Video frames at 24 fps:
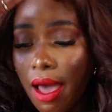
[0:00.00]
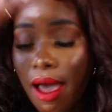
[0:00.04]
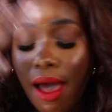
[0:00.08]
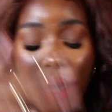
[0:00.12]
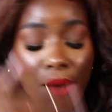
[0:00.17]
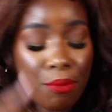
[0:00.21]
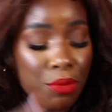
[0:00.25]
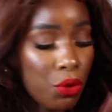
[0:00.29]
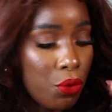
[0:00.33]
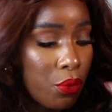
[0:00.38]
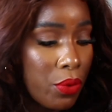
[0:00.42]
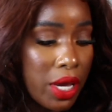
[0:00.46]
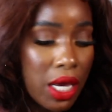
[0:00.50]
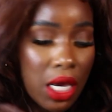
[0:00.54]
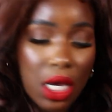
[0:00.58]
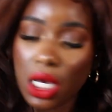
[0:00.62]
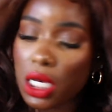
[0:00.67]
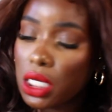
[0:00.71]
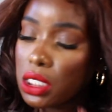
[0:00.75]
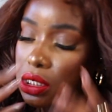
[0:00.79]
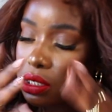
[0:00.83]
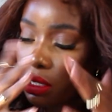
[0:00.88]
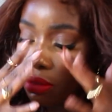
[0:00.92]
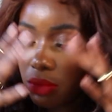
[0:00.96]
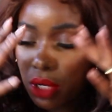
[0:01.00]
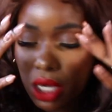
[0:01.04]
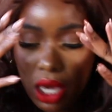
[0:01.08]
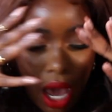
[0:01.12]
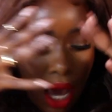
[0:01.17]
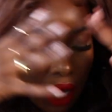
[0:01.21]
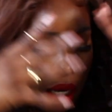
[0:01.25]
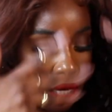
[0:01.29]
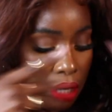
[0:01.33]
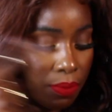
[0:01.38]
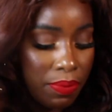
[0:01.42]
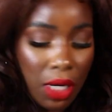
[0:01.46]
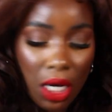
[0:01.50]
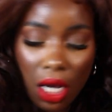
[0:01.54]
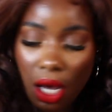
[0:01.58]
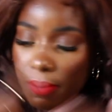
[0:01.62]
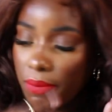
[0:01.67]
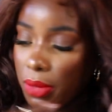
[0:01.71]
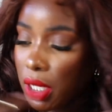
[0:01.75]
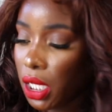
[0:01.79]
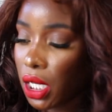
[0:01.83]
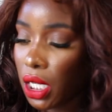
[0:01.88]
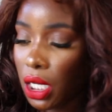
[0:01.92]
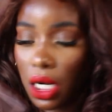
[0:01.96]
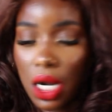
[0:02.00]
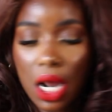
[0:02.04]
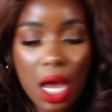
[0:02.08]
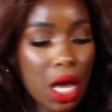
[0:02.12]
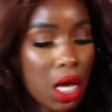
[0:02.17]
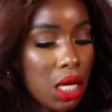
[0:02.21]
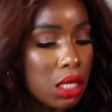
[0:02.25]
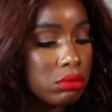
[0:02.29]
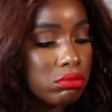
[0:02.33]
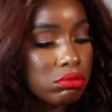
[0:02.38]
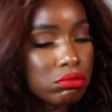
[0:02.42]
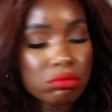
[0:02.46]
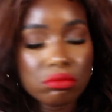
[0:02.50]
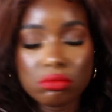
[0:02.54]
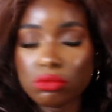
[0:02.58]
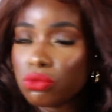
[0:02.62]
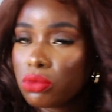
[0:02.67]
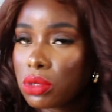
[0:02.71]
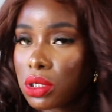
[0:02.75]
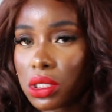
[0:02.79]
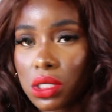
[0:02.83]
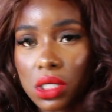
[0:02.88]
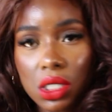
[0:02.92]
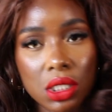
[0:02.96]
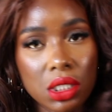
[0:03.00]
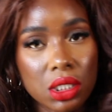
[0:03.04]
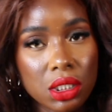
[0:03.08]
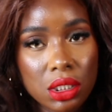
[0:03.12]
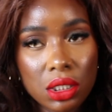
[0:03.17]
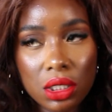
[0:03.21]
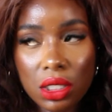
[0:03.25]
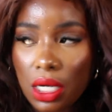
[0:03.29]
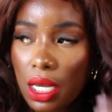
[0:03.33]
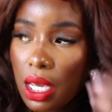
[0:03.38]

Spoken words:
I'm away because some of y'all keep coming and not what's good.